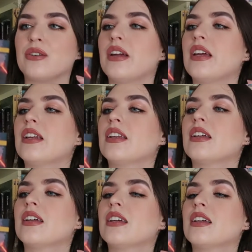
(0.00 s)
red.
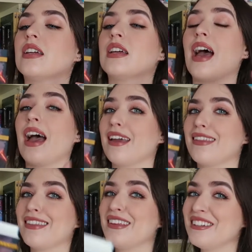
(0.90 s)
I
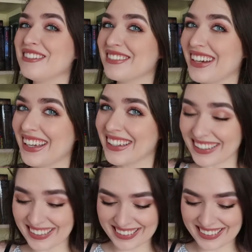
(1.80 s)
think you're red.